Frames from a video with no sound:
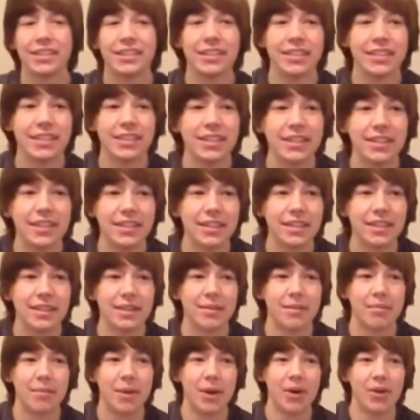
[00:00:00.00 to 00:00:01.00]
Here we
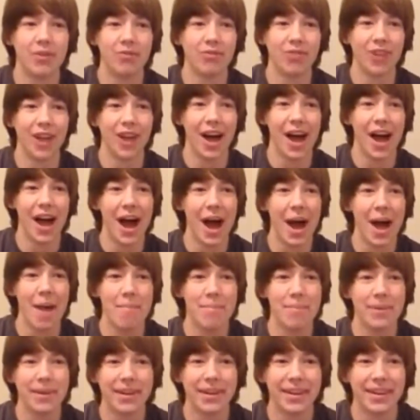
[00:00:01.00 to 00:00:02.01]
go. Belly
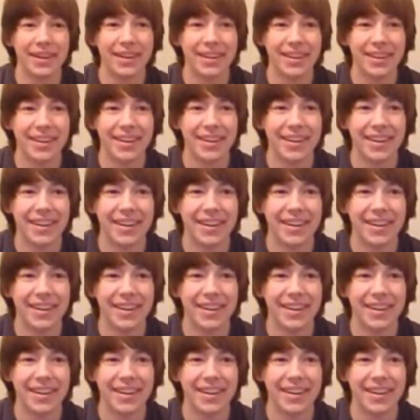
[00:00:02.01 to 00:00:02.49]
flop. Belly flop.